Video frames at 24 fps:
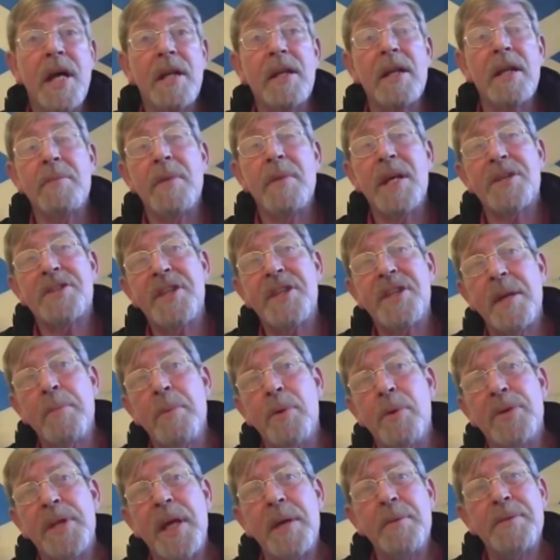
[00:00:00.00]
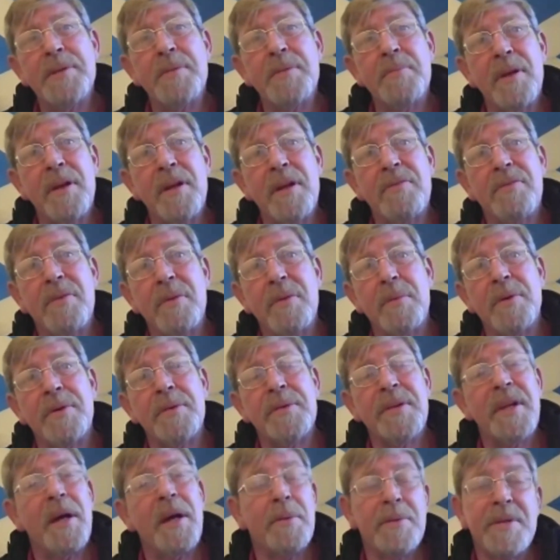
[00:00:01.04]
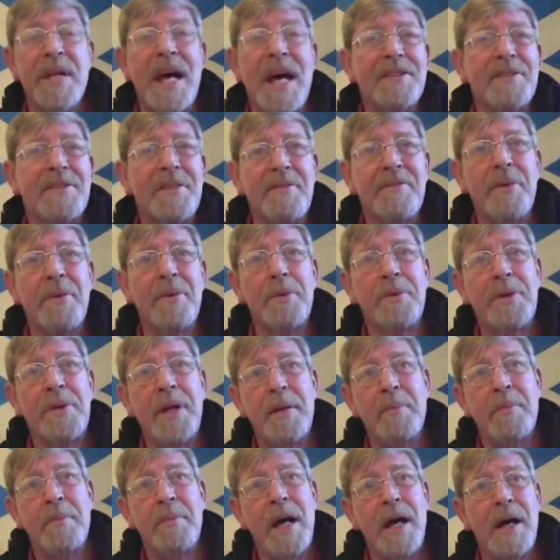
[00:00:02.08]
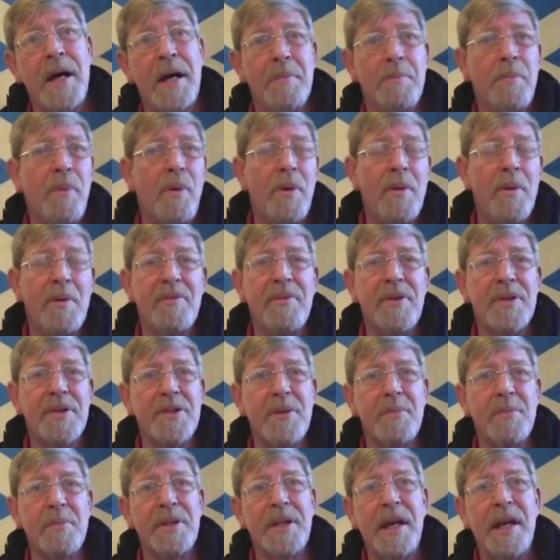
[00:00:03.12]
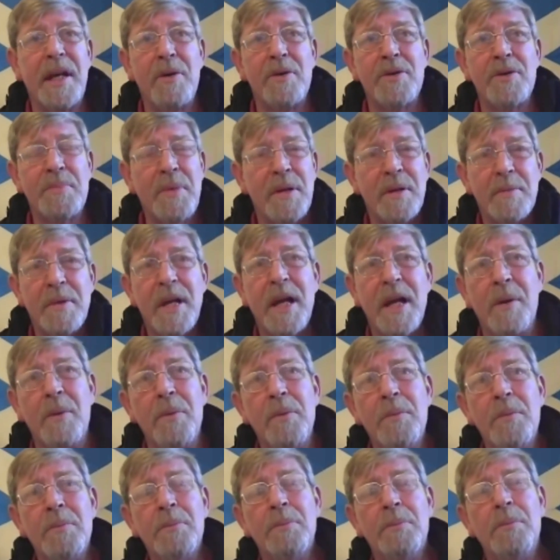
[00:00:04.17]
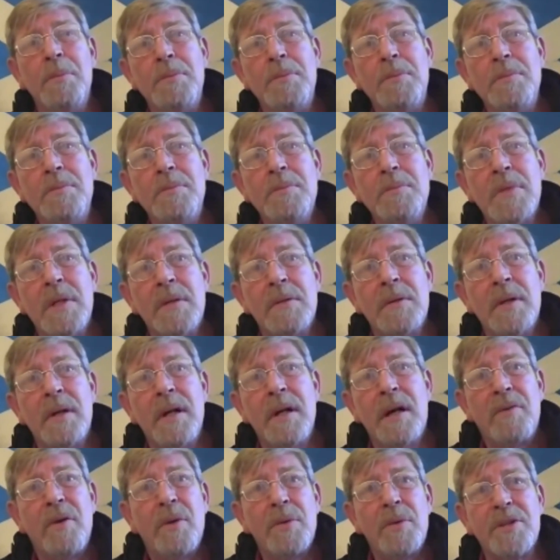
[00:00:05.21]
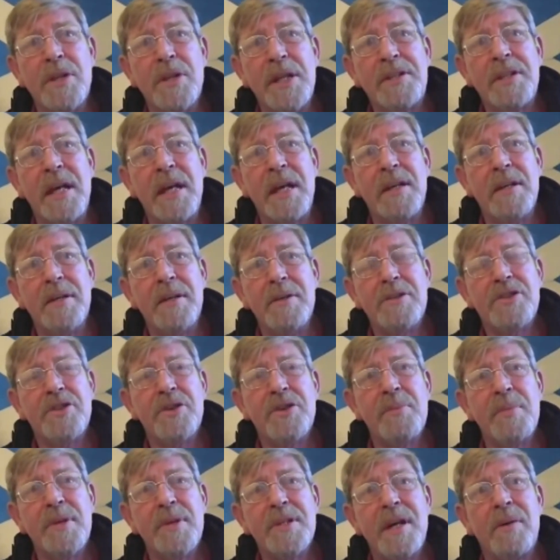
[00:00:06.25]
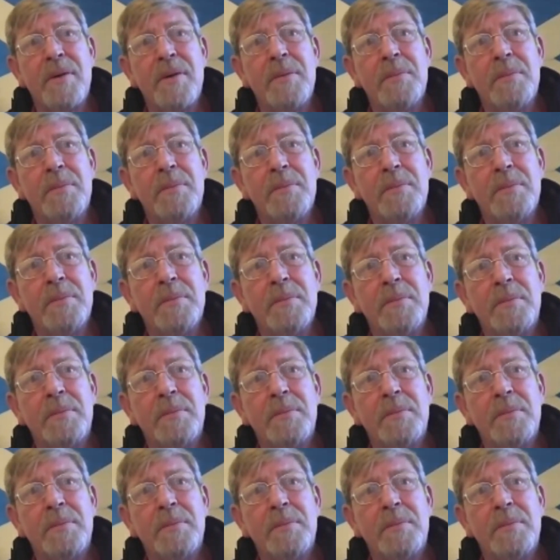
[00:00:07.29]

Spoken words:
Generally, the most stable times in my life were when I was actually in full-time employment for somebody else, but hey, I've always liked to suit myself.